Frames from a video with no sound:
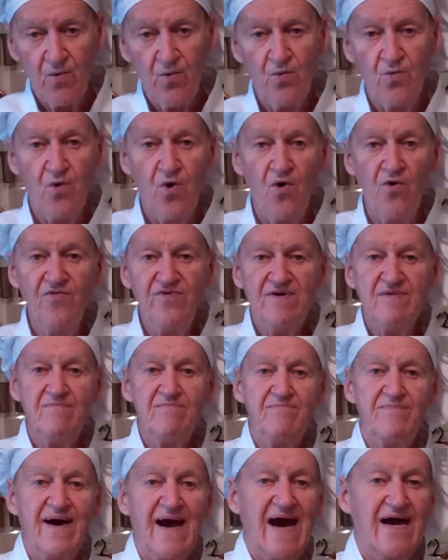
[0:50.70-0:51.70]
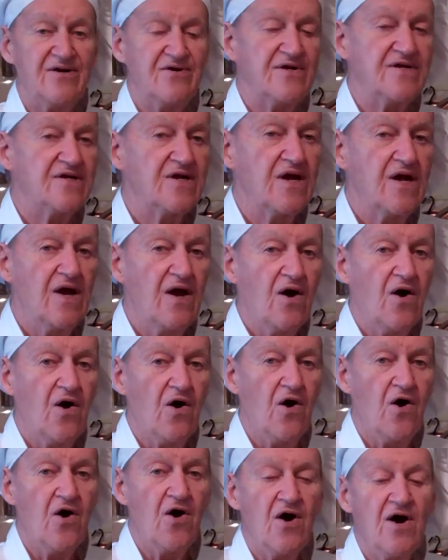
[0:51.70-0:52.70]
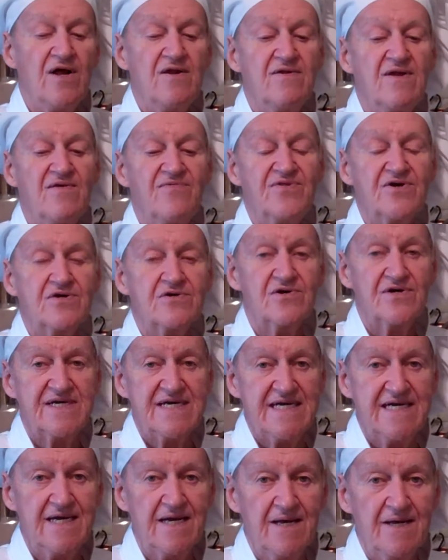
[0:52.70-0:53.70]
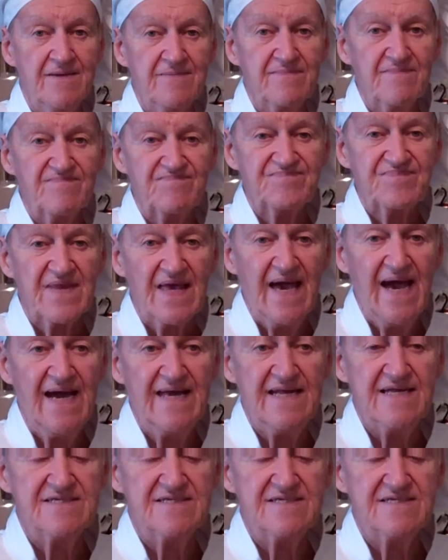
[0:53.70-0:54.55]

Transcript: woven pattern on the cookie, and